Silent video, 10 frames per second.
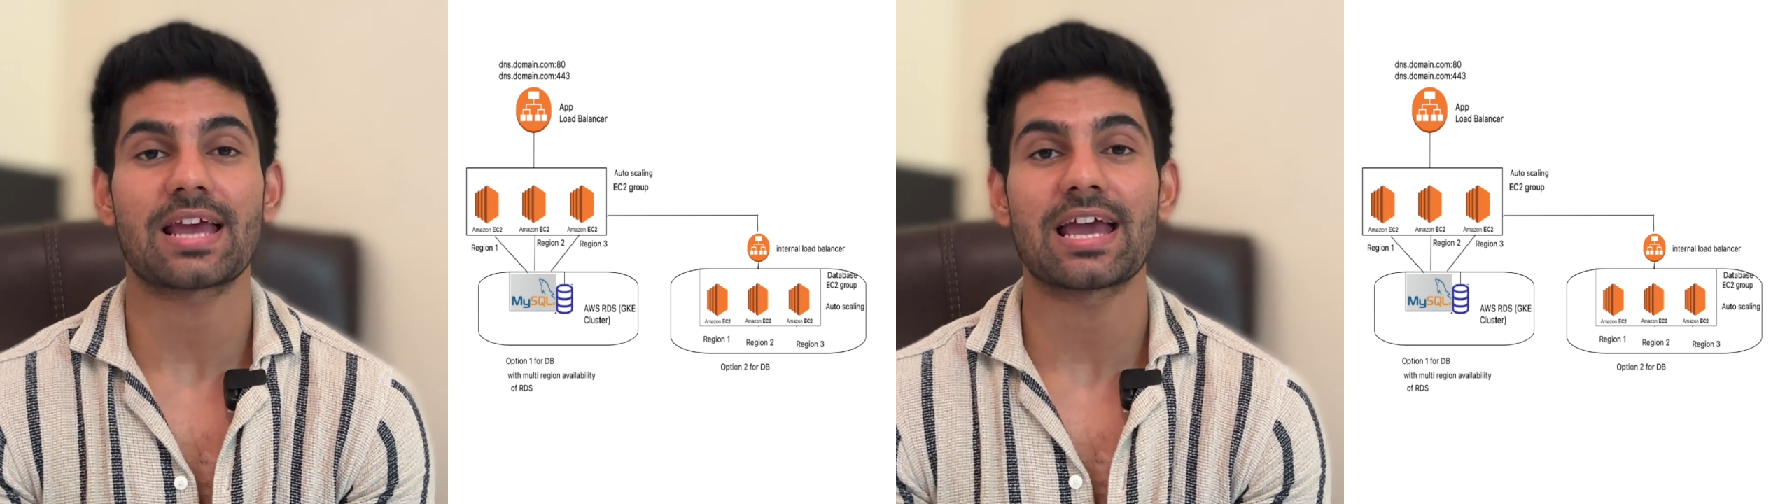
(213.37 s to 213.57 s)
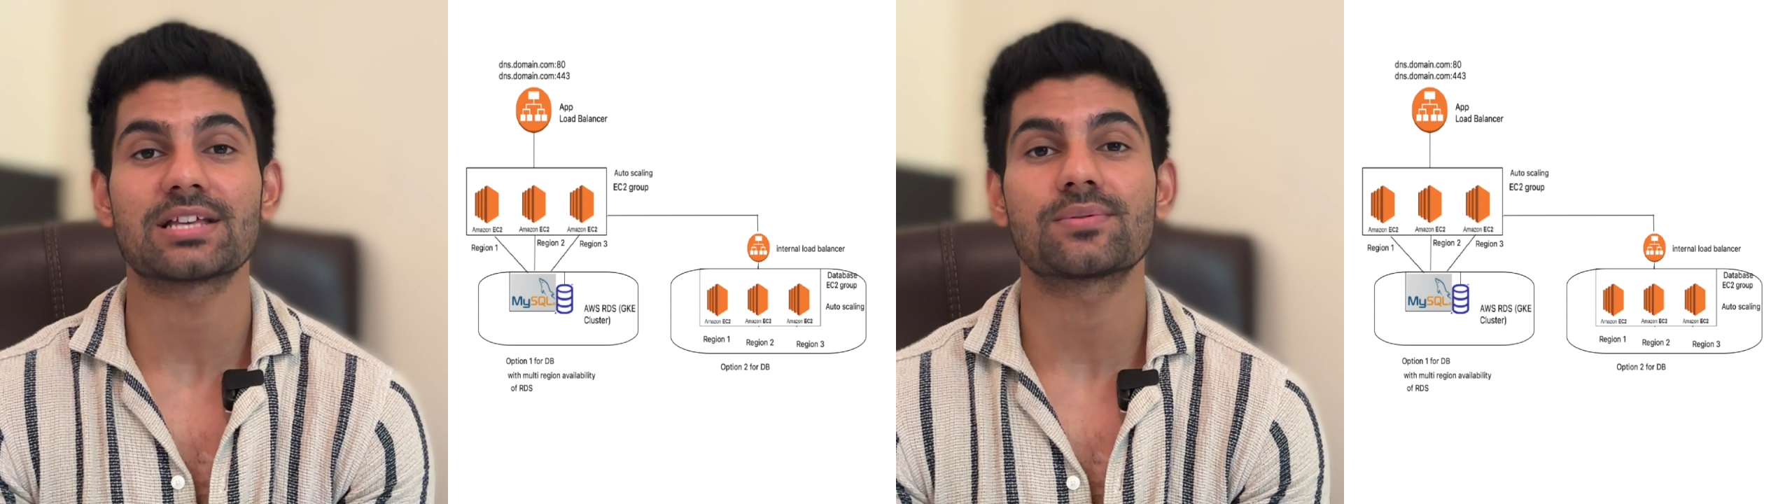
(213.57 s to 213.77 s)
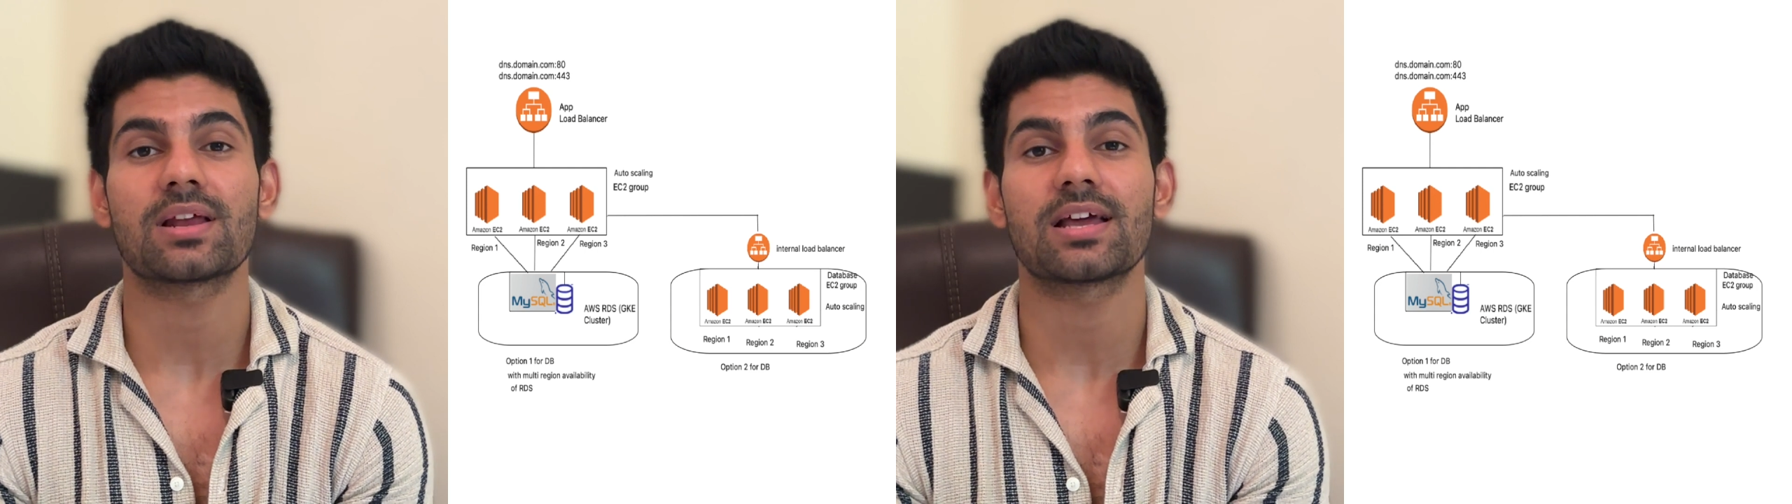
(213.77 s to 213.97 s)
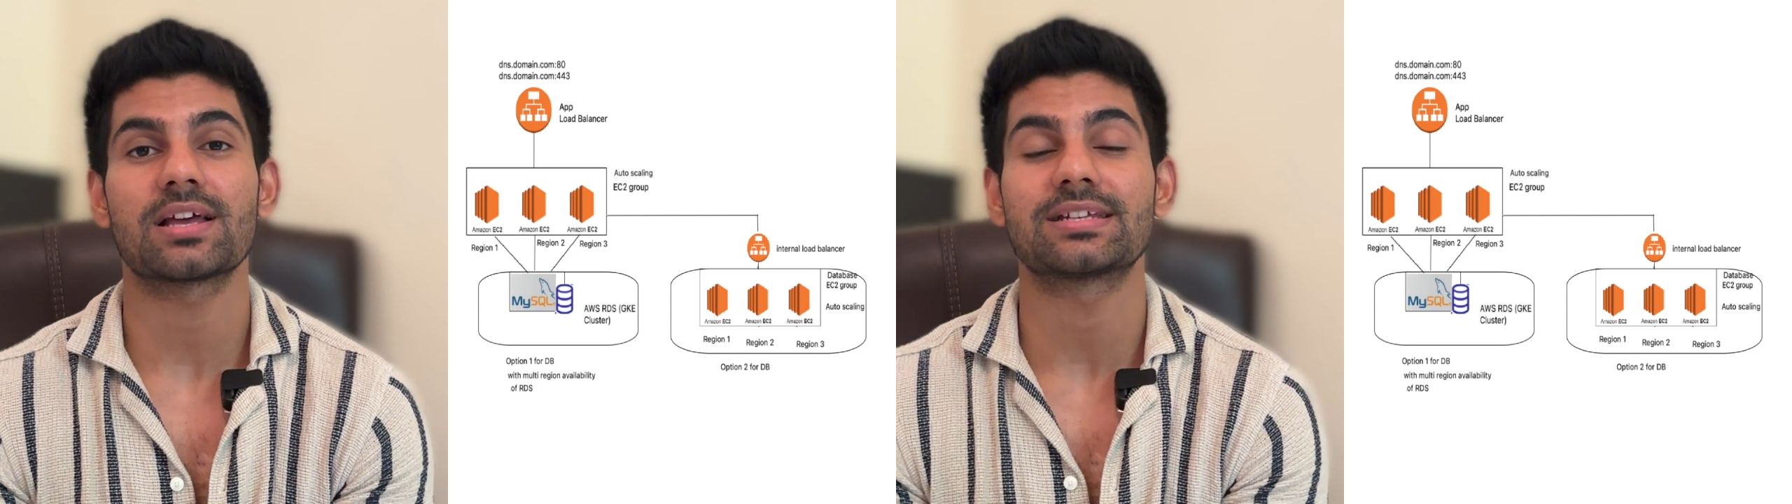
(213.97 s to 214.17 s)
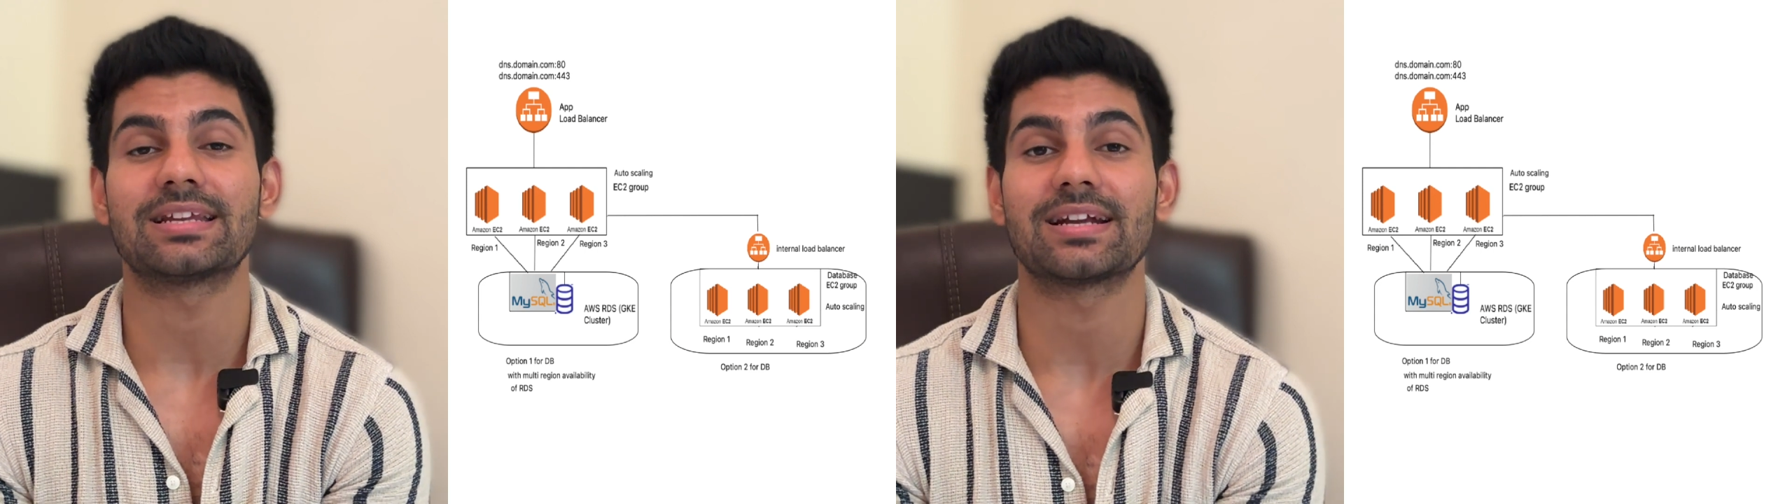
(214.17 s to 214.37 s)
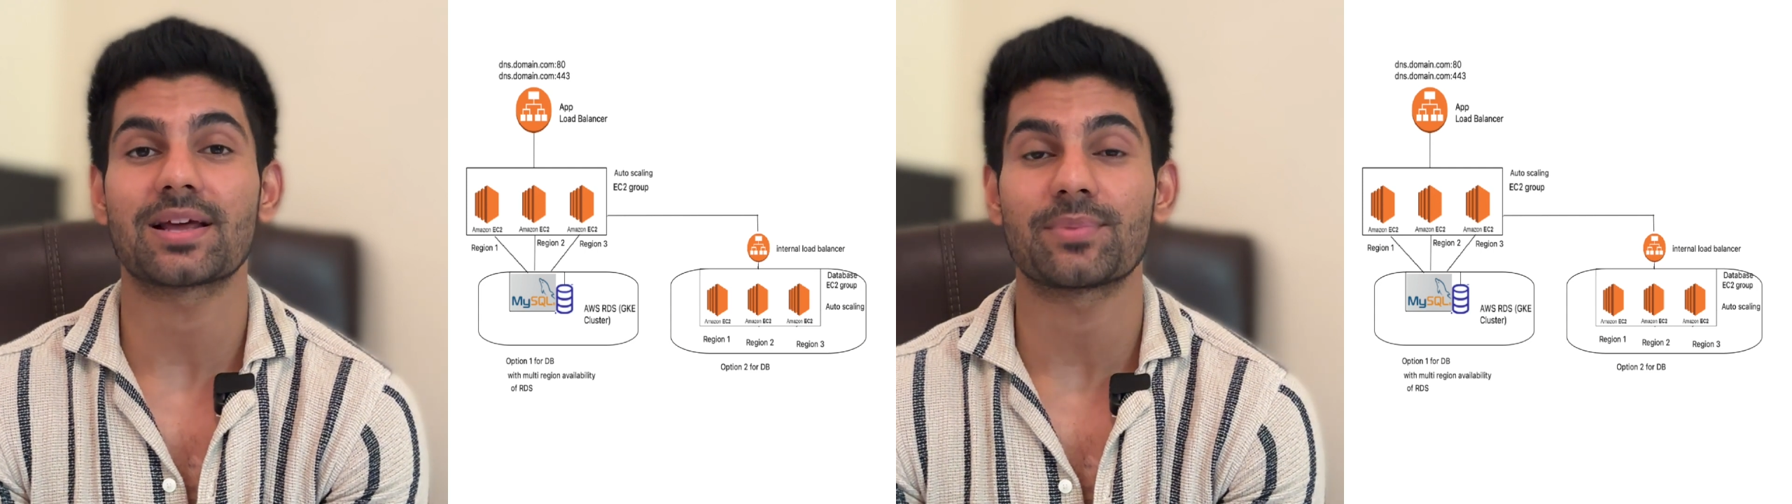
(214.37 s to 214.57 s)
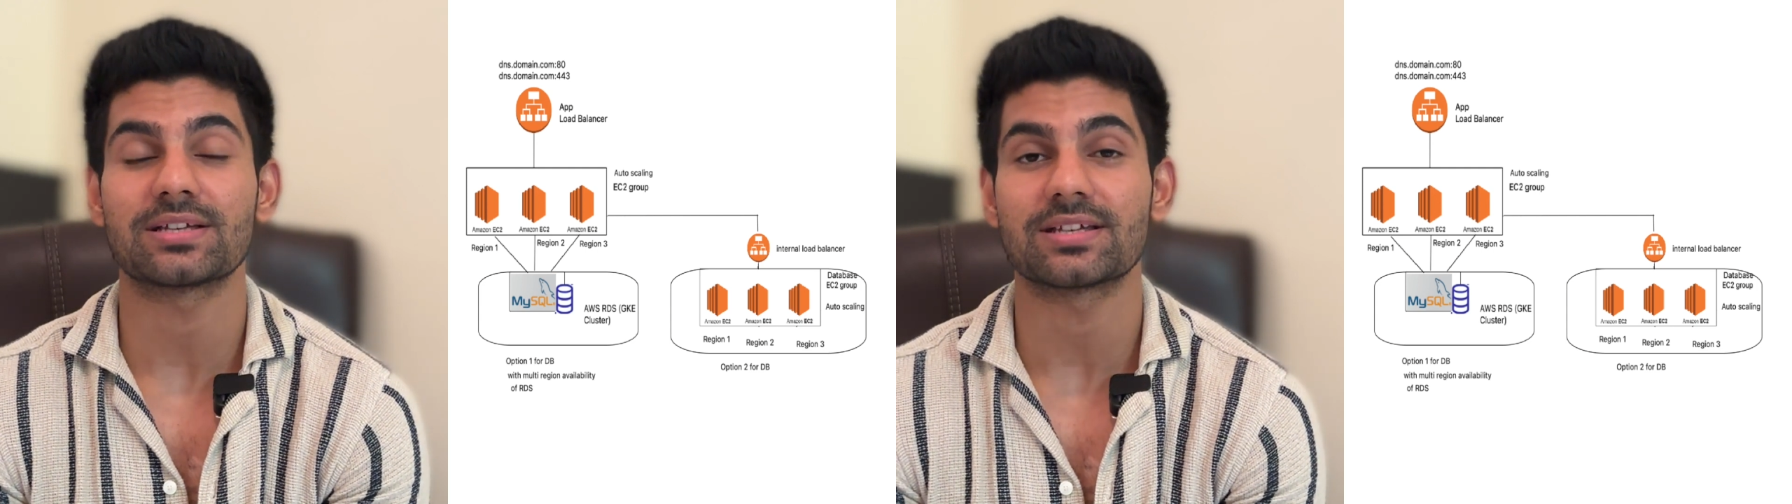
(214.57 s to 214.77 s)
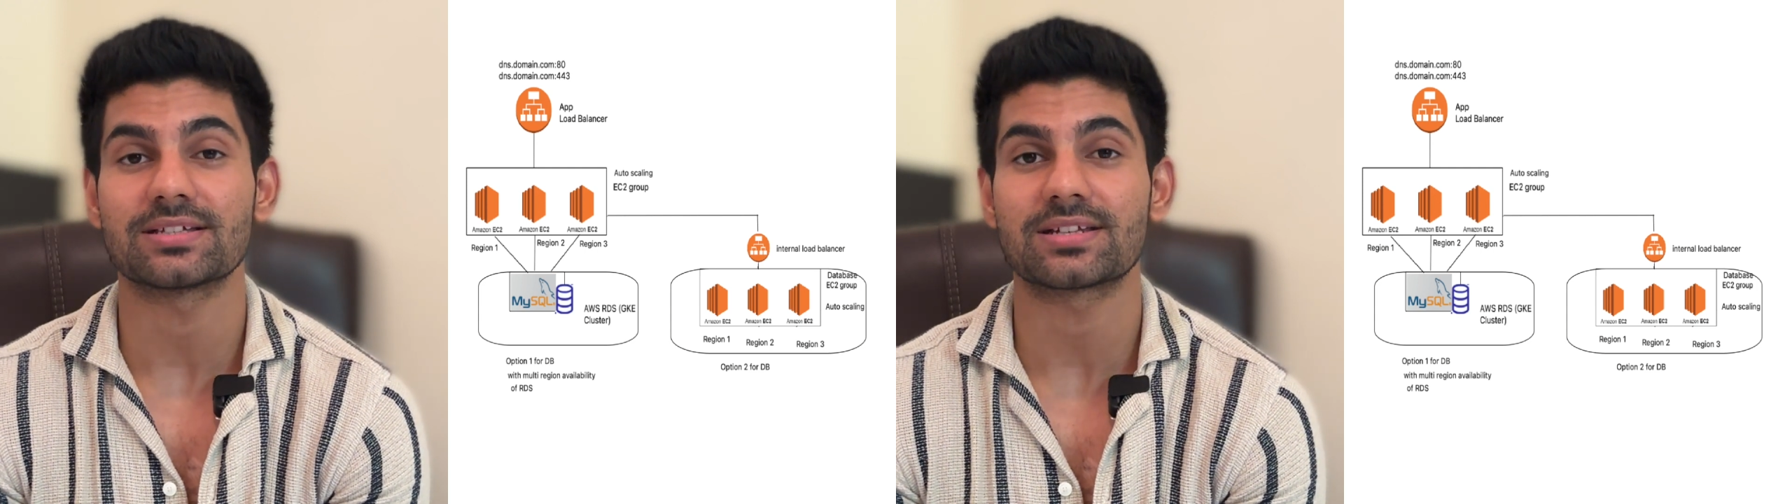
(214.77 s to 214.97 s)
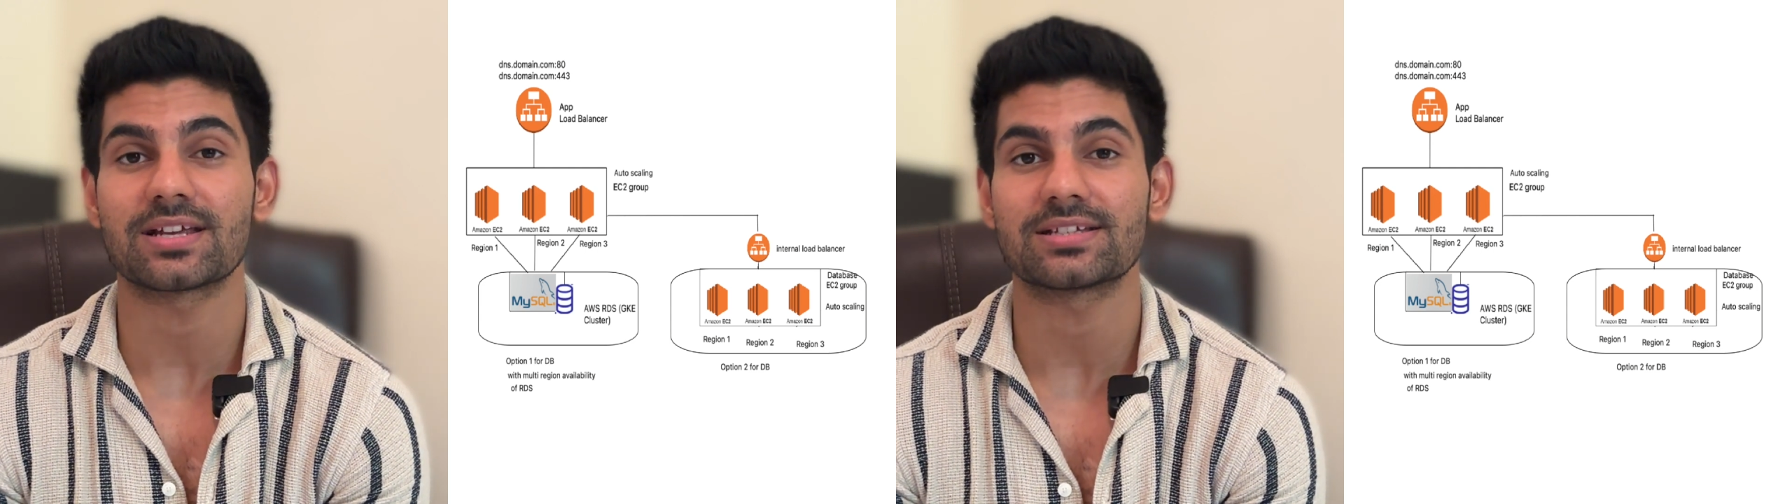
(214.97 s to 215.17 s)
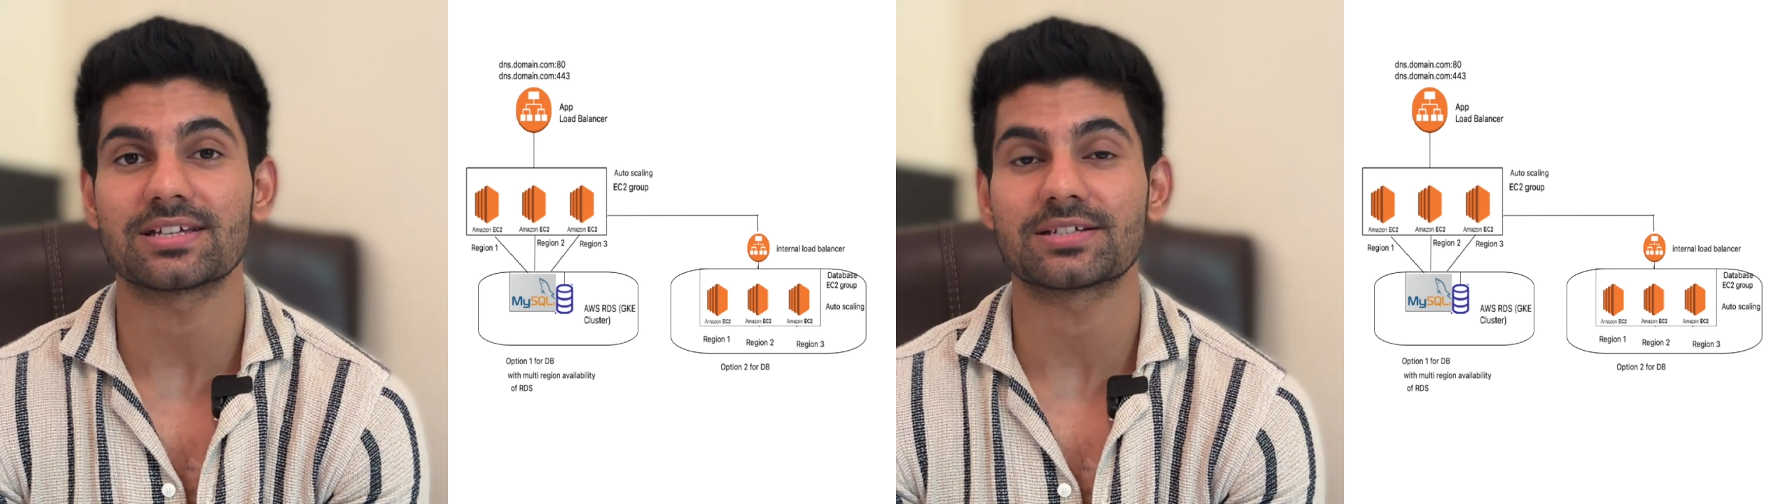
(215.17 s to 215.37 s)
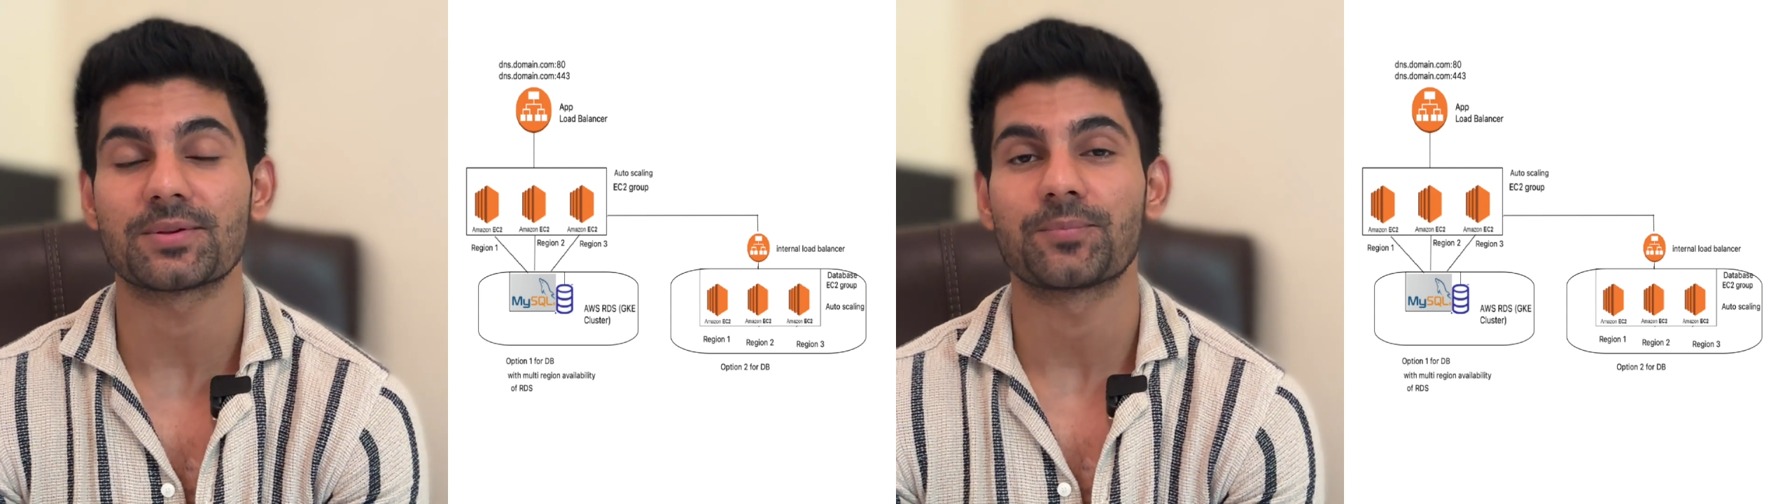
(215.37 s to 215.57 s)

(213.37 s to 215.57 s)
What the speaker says: as well as database instances.